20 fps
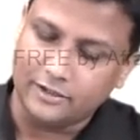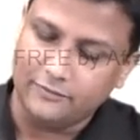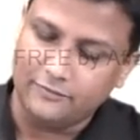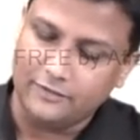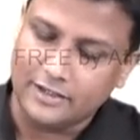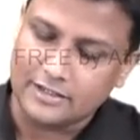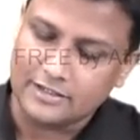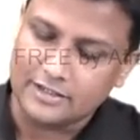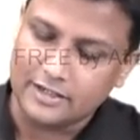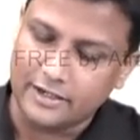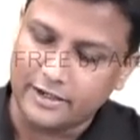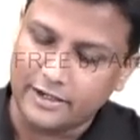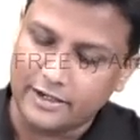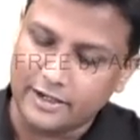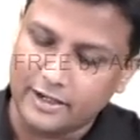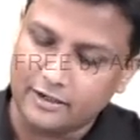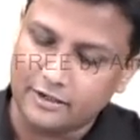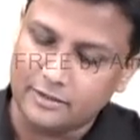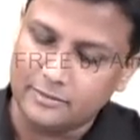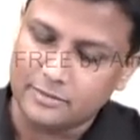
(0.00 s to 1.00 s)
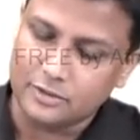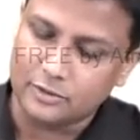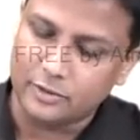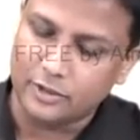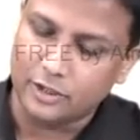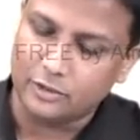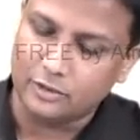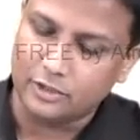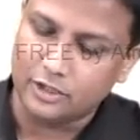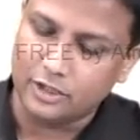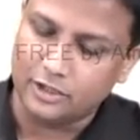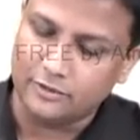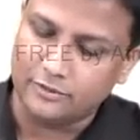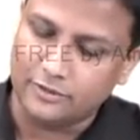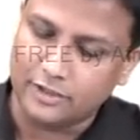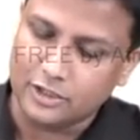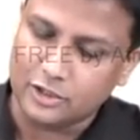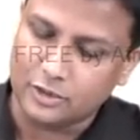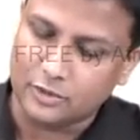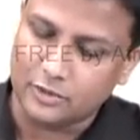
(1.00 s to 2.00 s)
The flexor retinaculum is going to give
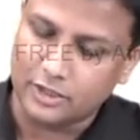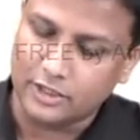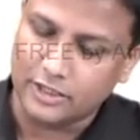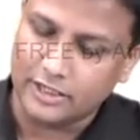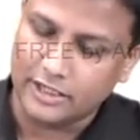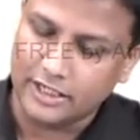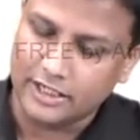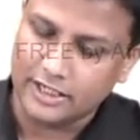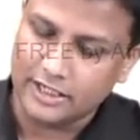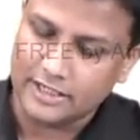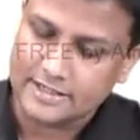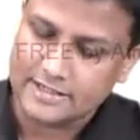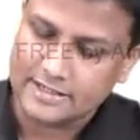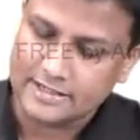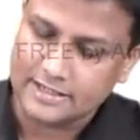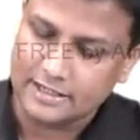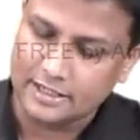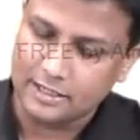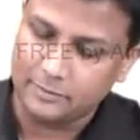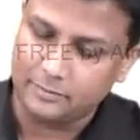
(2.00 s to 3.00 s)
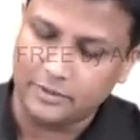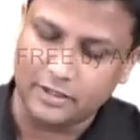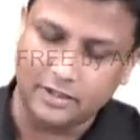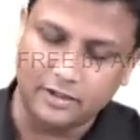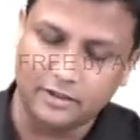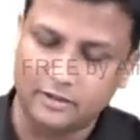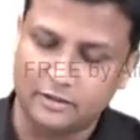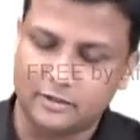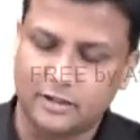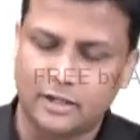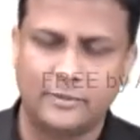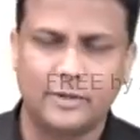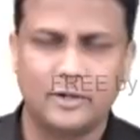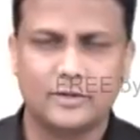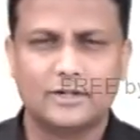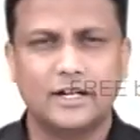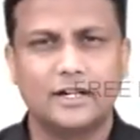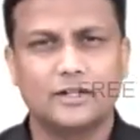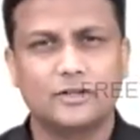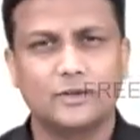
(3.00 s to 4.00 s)
rise to a slip here. I mean to
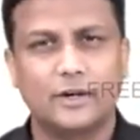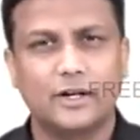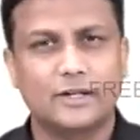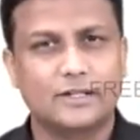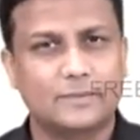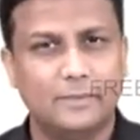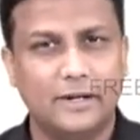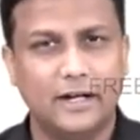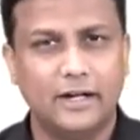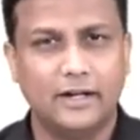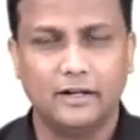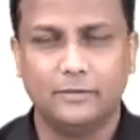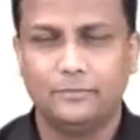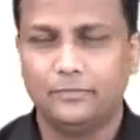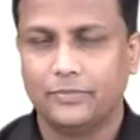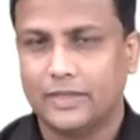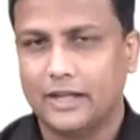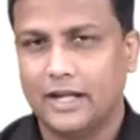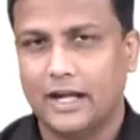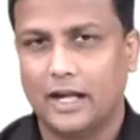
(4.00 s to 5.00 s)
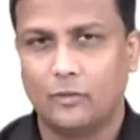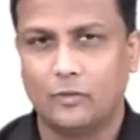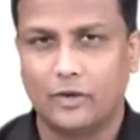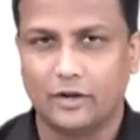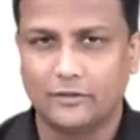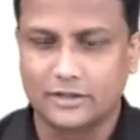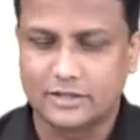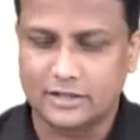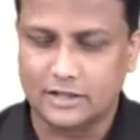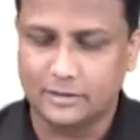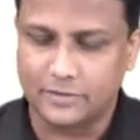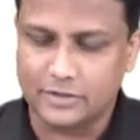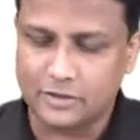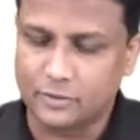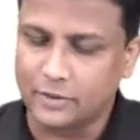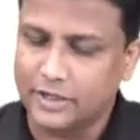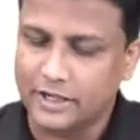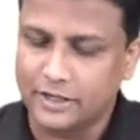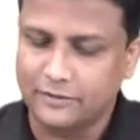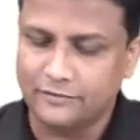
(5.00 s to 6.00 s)
say it is going to split and one of the slip is
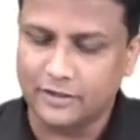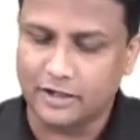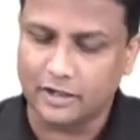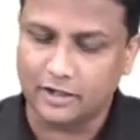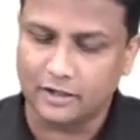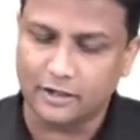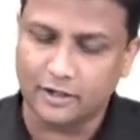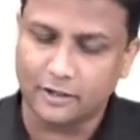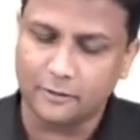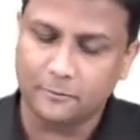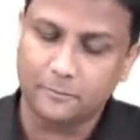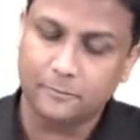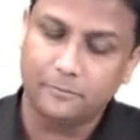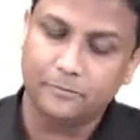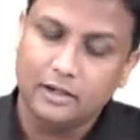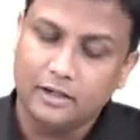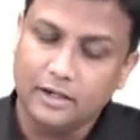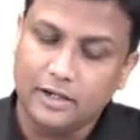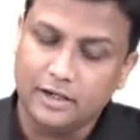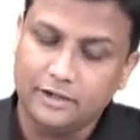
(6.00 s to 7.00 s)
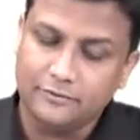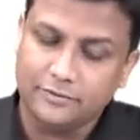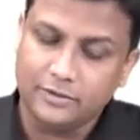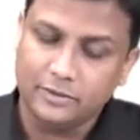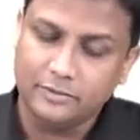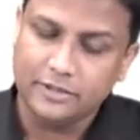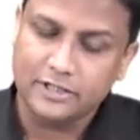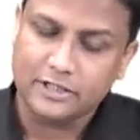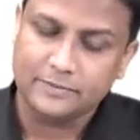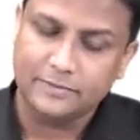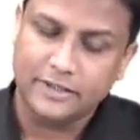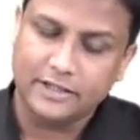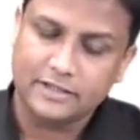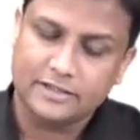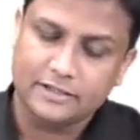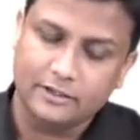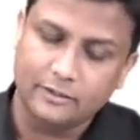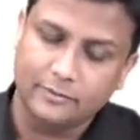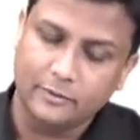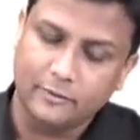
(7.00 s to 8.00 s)
going inferiorly. And from this space,
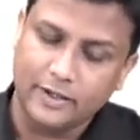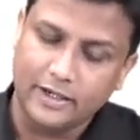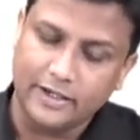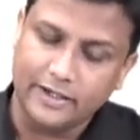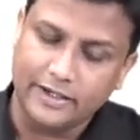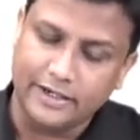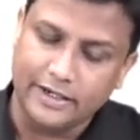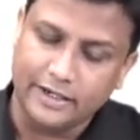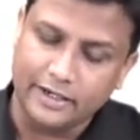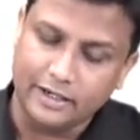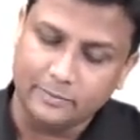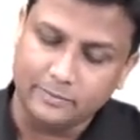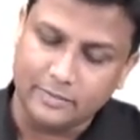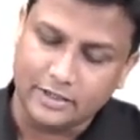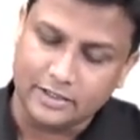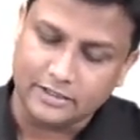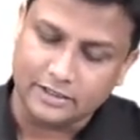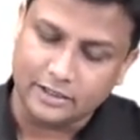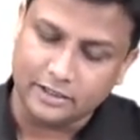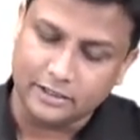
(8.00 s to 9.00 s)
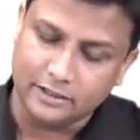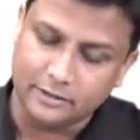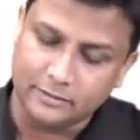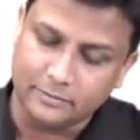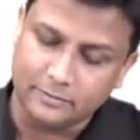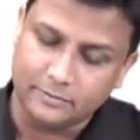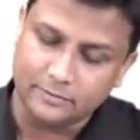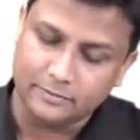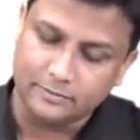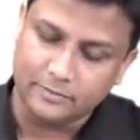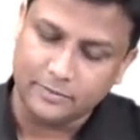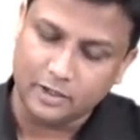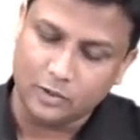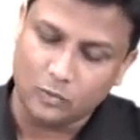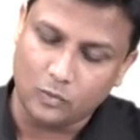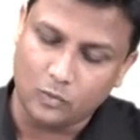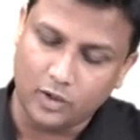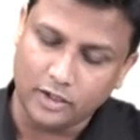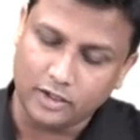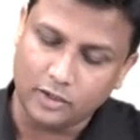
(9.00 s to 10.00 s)
there will be one tendon passing here. Now,
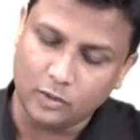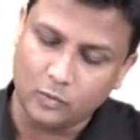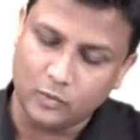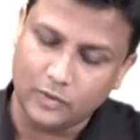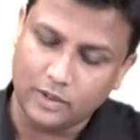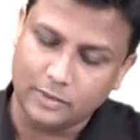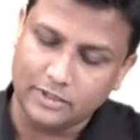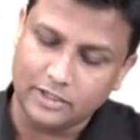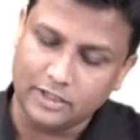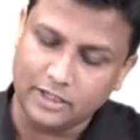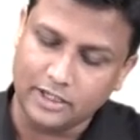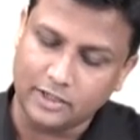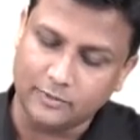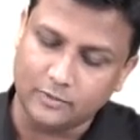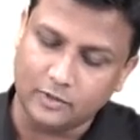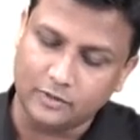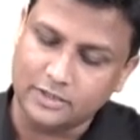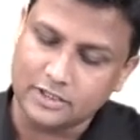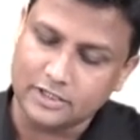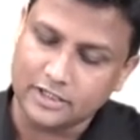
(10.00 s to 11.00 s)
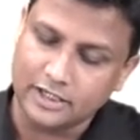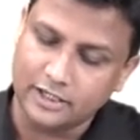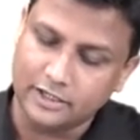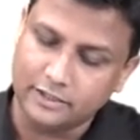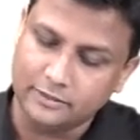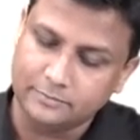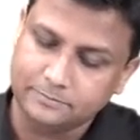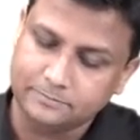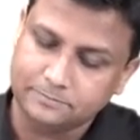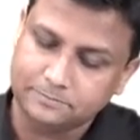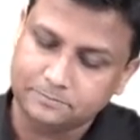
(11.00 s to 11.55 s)
what will be the name of this tendon?